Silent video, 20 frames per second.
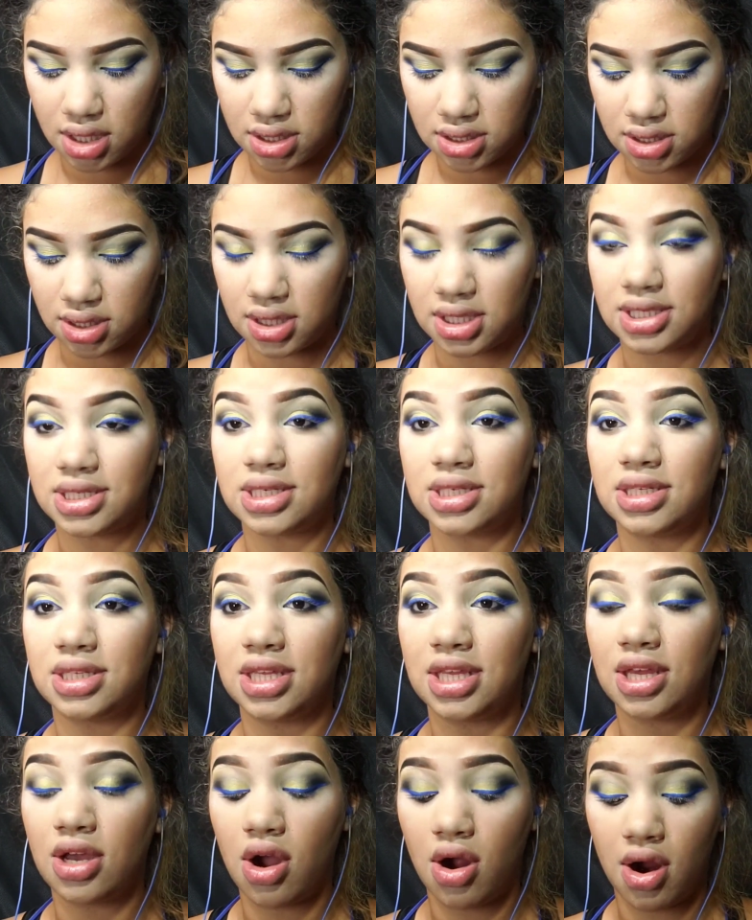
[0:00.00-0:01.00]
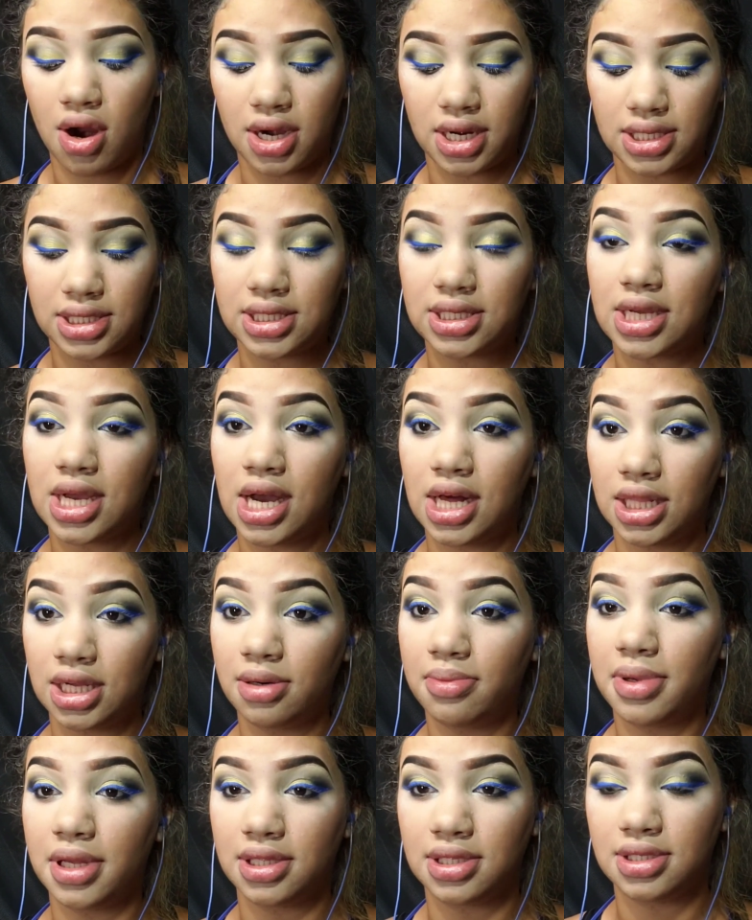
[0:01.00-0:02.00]
So this is the Artist
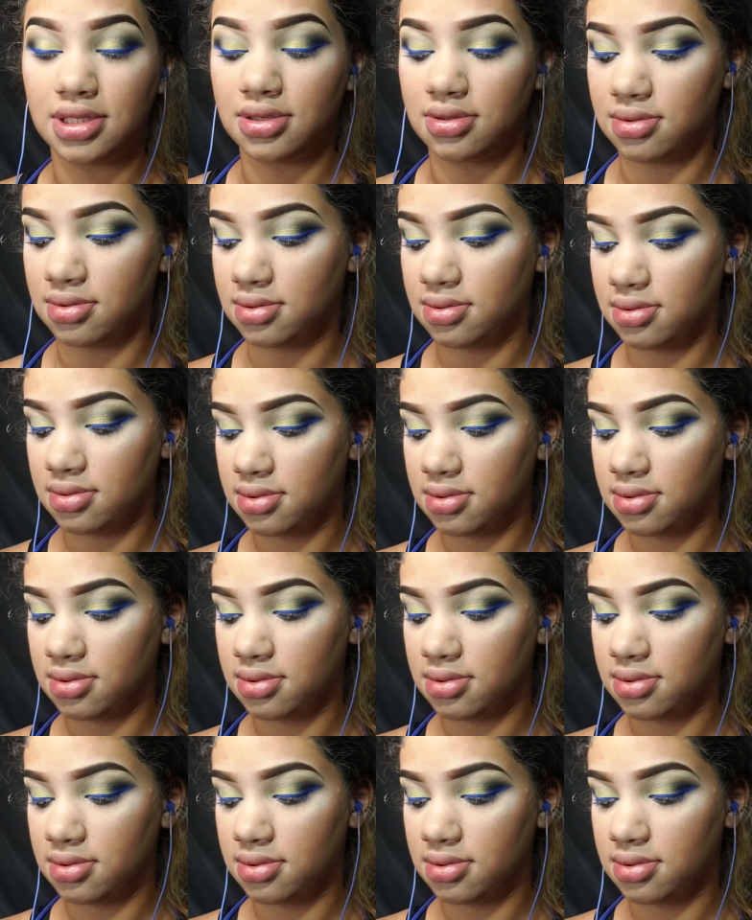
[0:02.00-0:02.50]
Color Pencil.